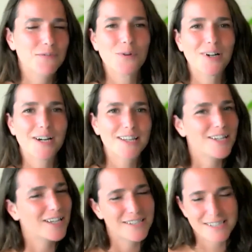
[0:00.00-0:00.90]
for
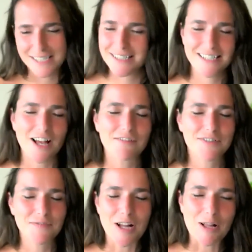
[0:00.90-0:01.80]
the self
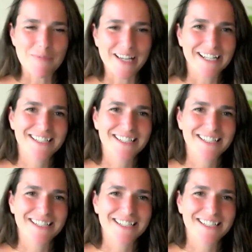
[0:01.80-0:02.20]
development.